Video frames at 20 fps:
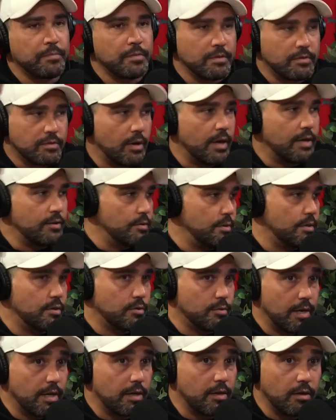So I do it
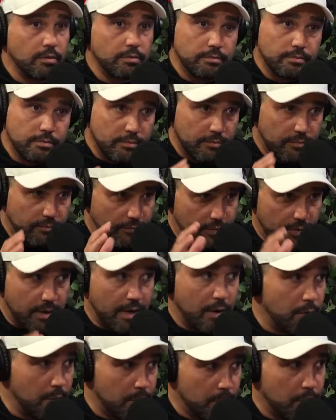this way. I go, figure
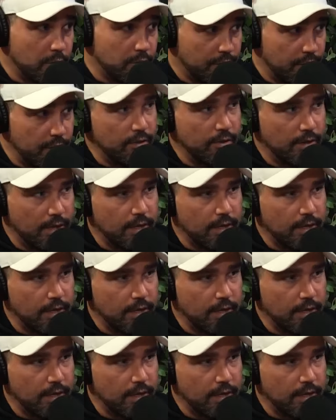out what works for you.